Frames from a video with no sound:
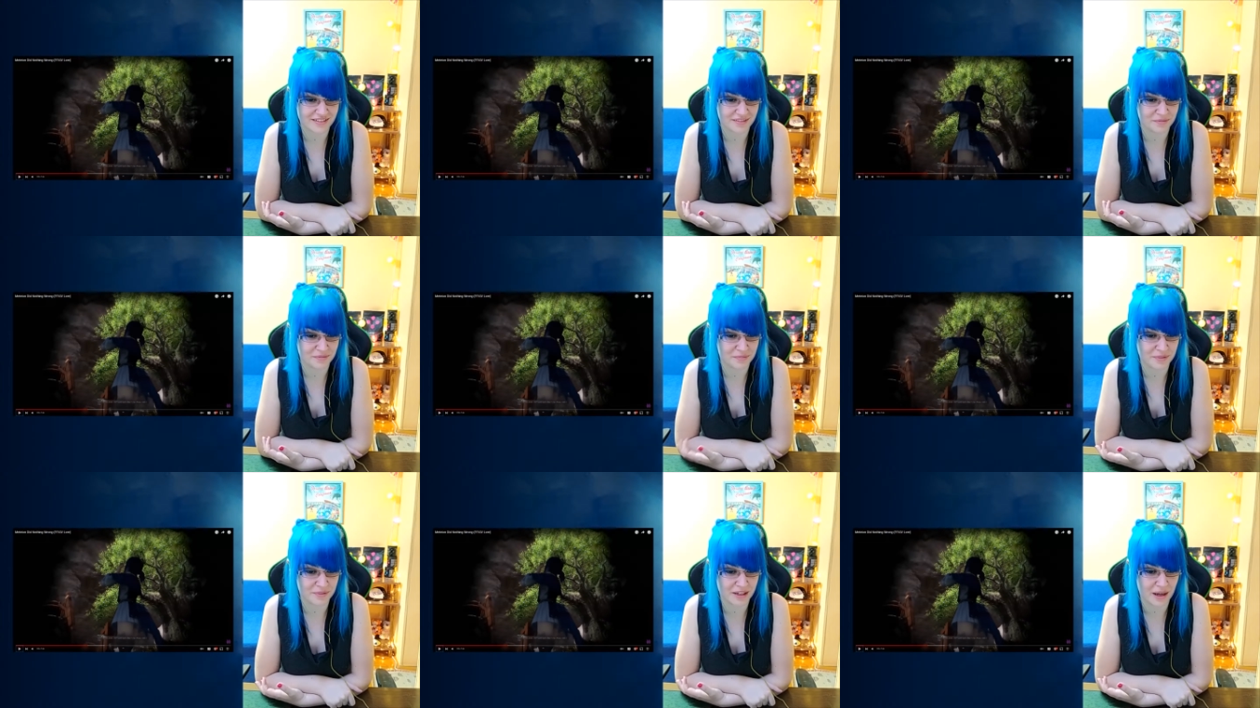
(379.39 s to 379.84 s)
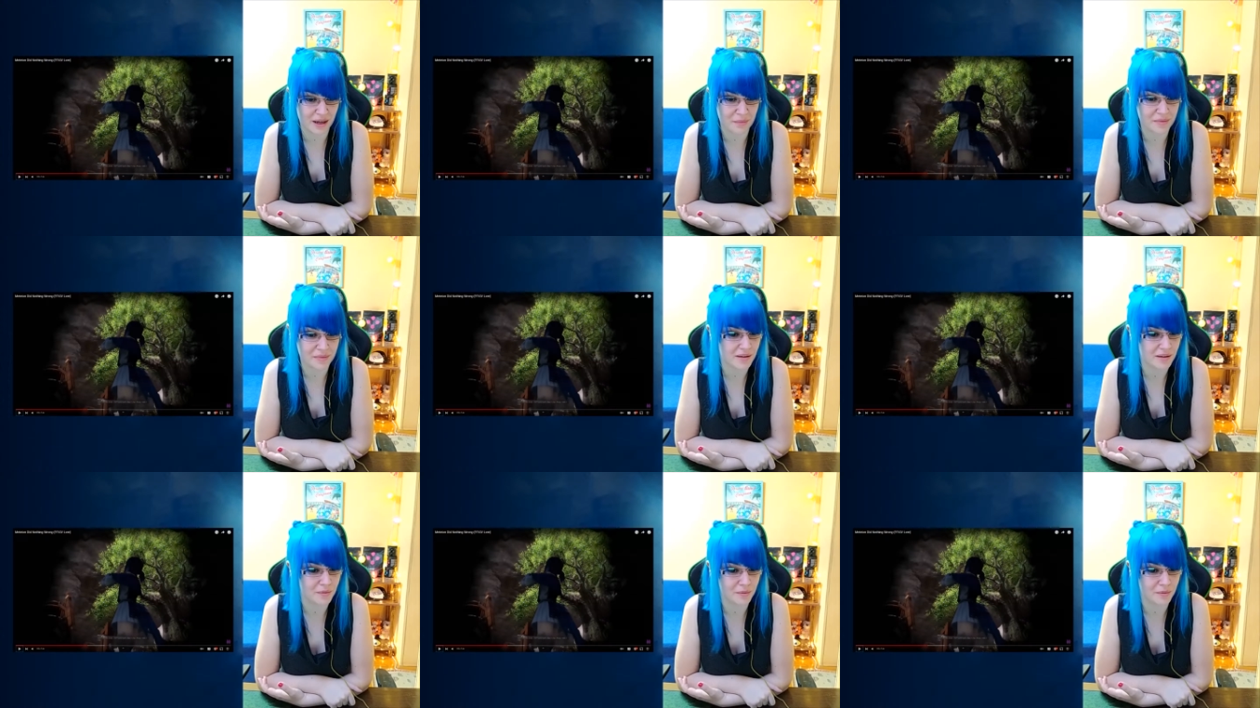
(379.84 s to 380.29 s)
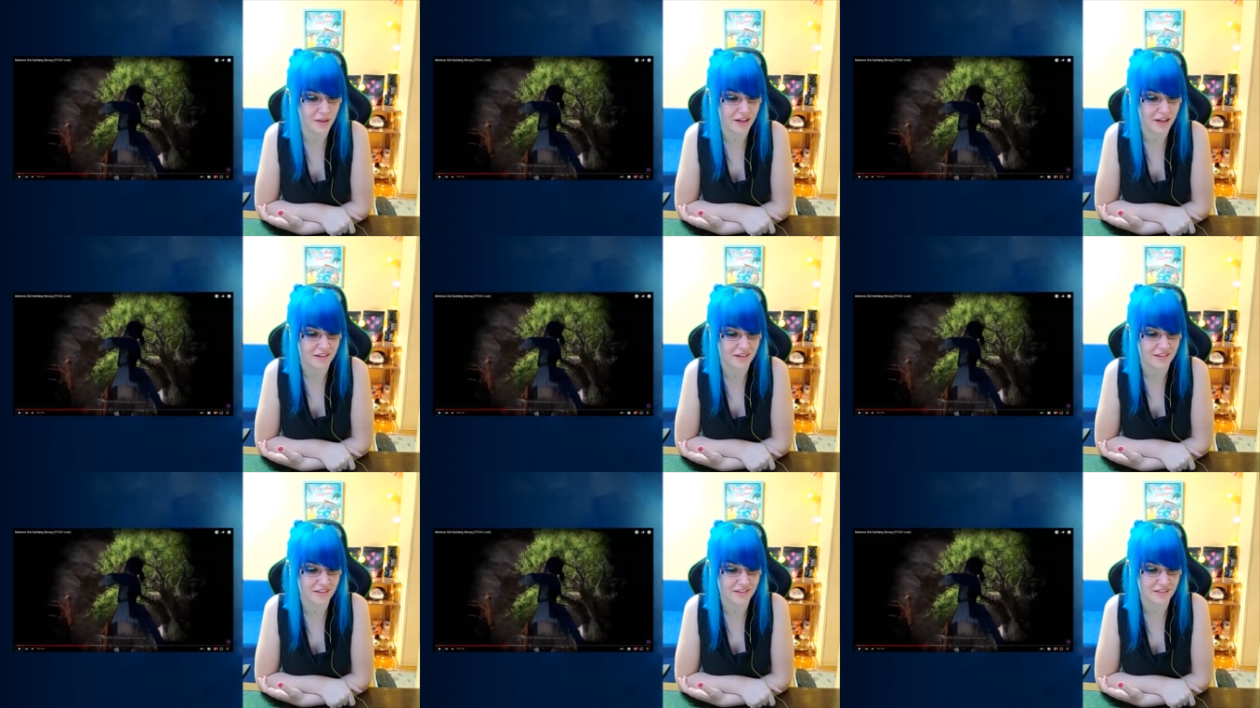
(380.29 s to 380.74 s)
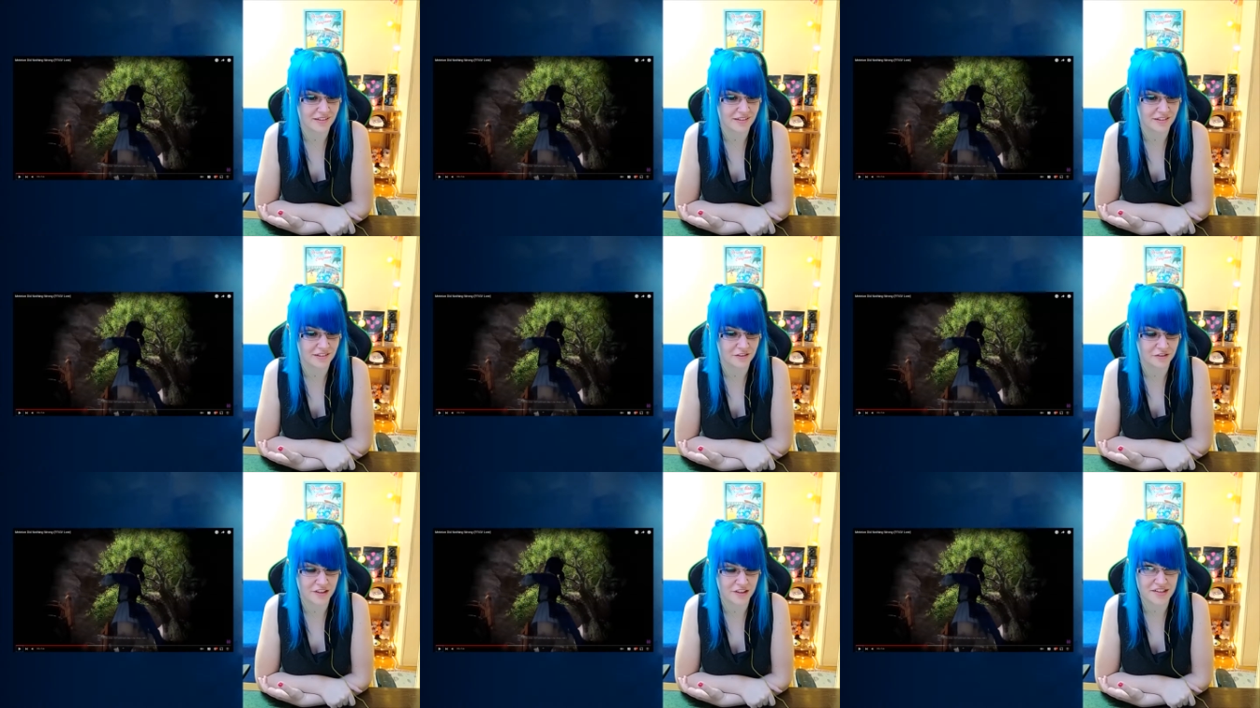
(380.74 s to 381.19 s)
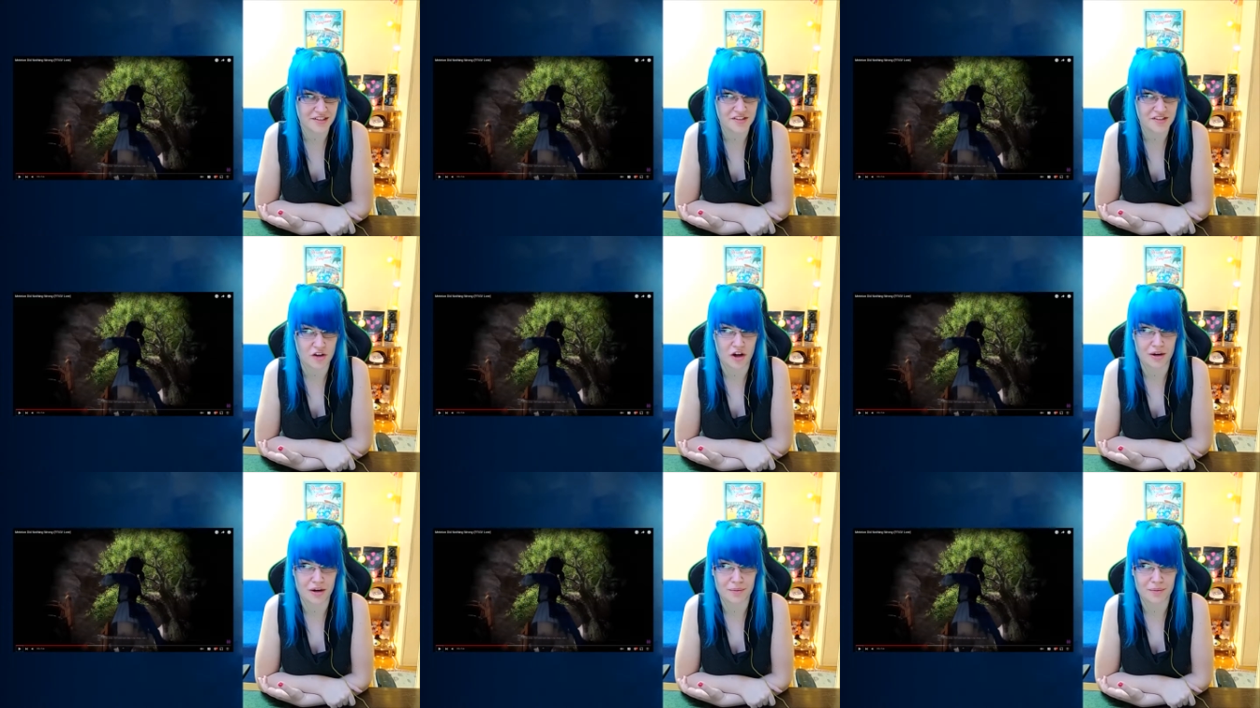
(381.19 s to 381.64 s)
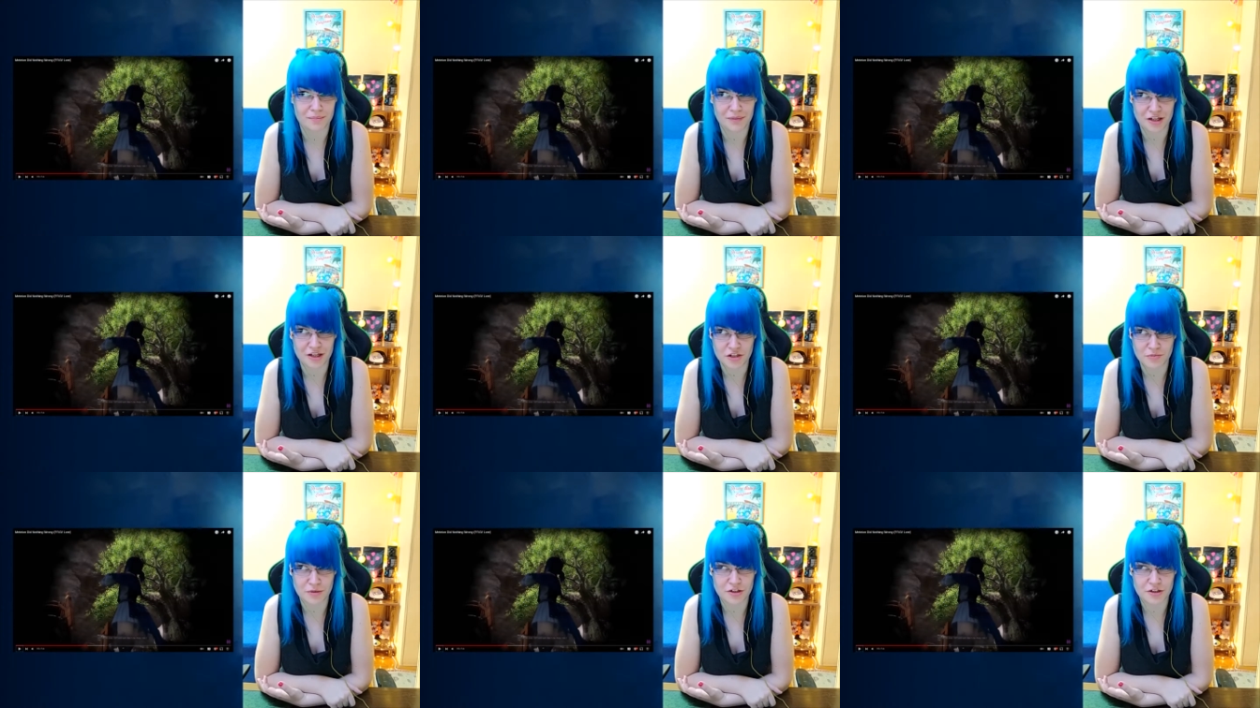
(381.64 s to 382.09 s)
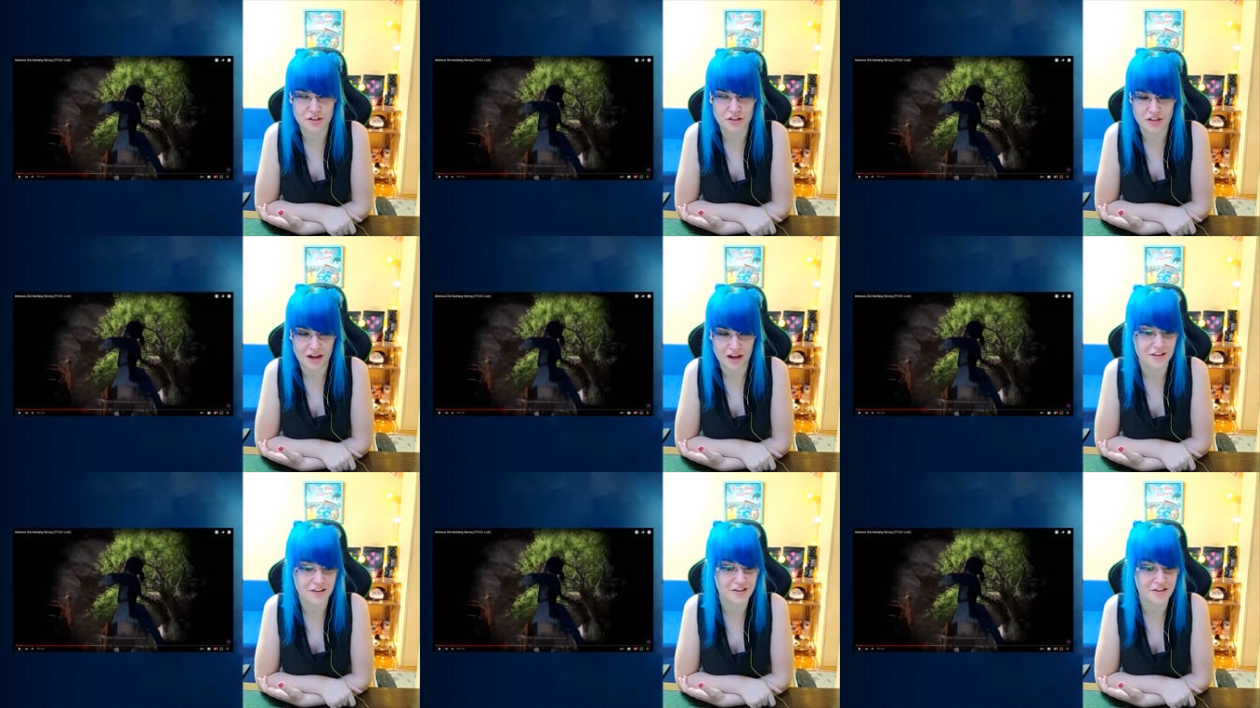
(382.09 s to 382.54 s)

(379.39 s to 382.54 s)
becoming aware of this on a much much larger